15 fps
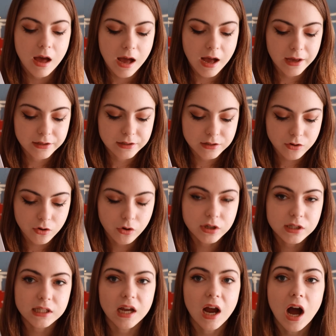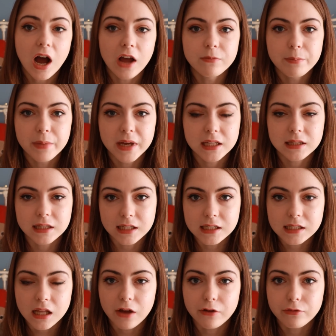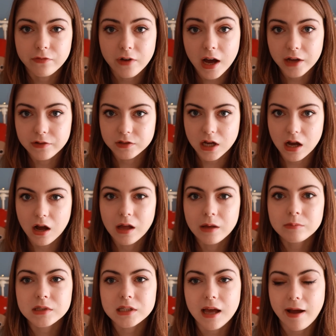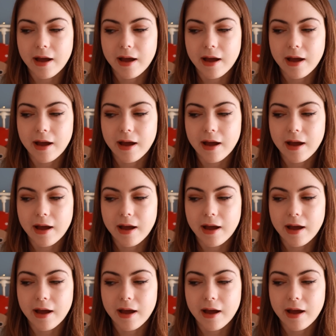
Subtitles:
And honestly, I've made these like 5 times,